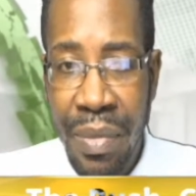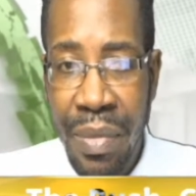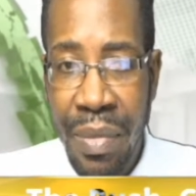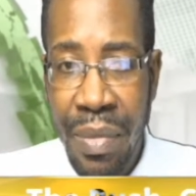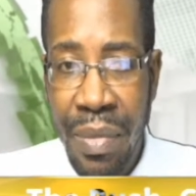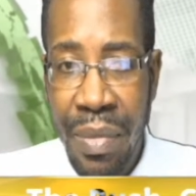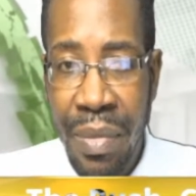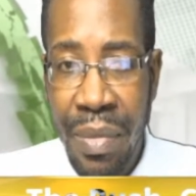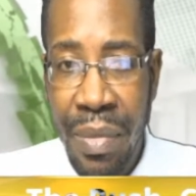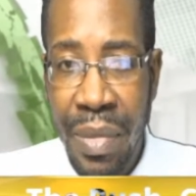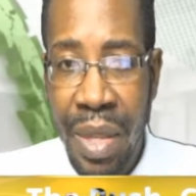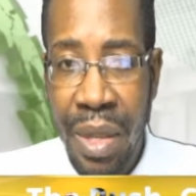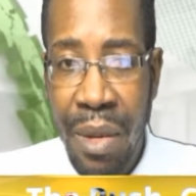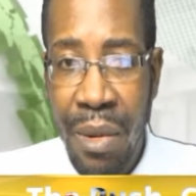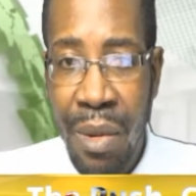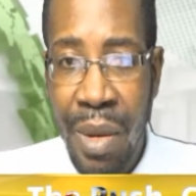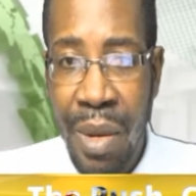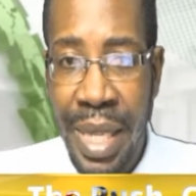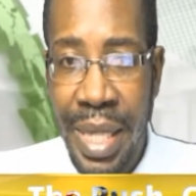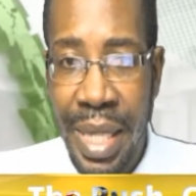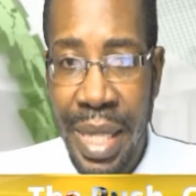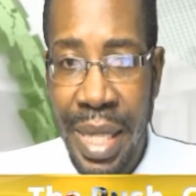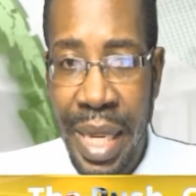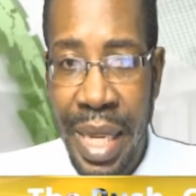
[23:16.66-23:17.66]

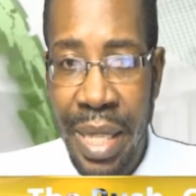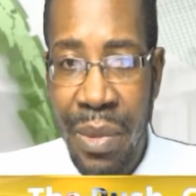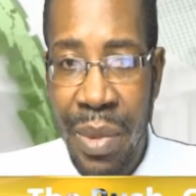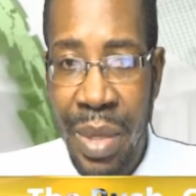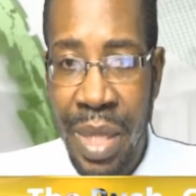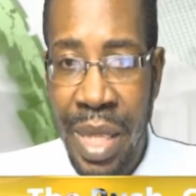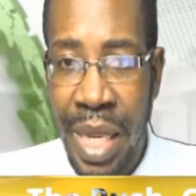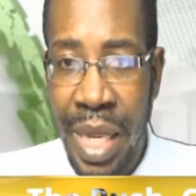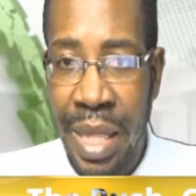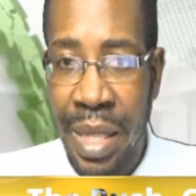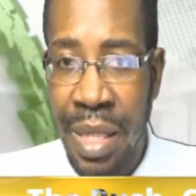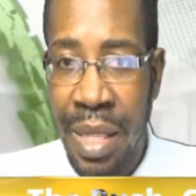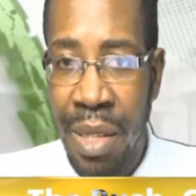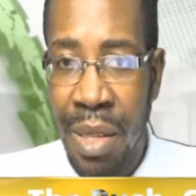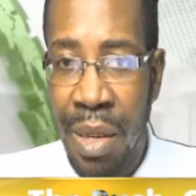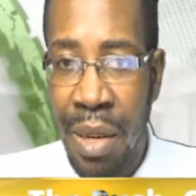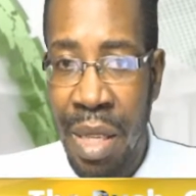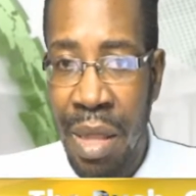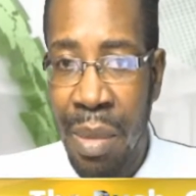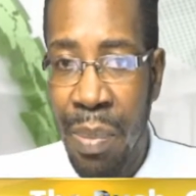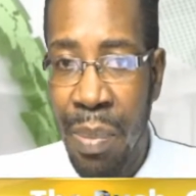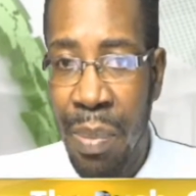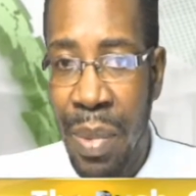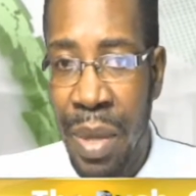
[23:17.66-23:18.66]
resident was held at
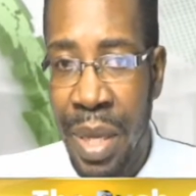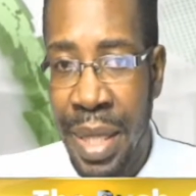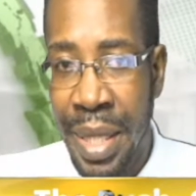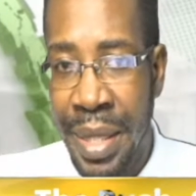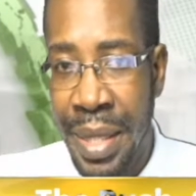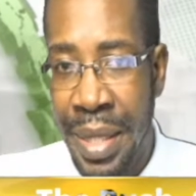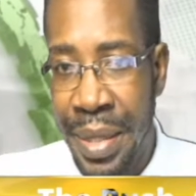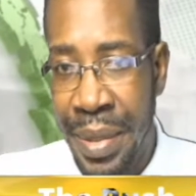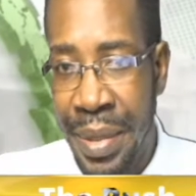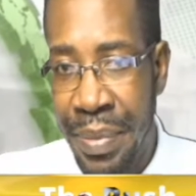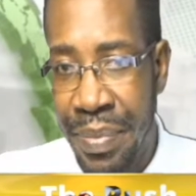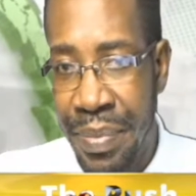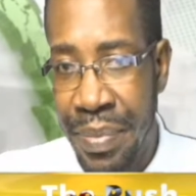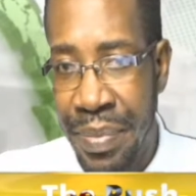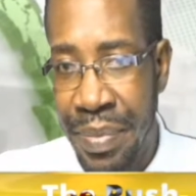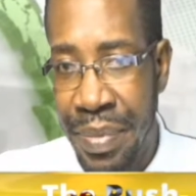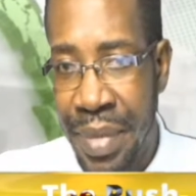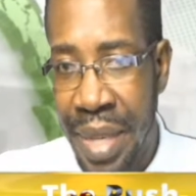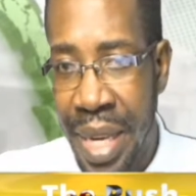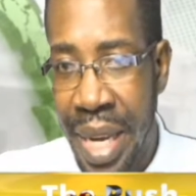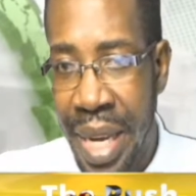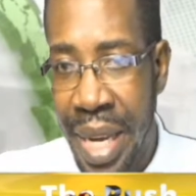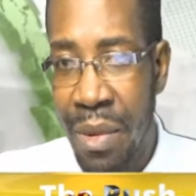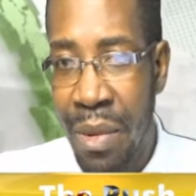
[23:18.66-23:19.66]
gunpoint
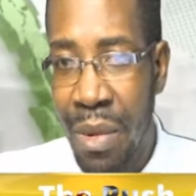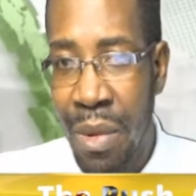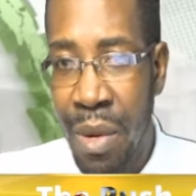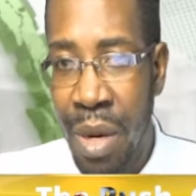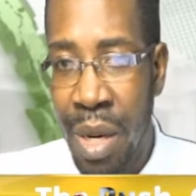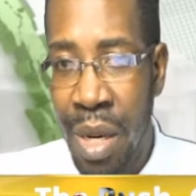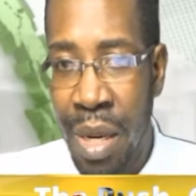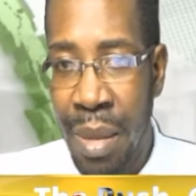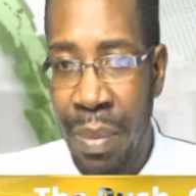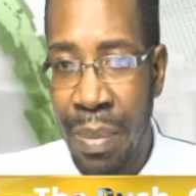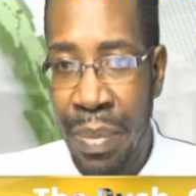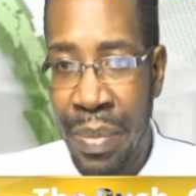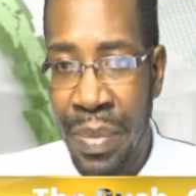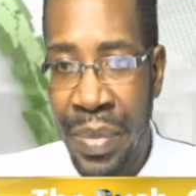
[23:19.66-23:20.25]
and robbed,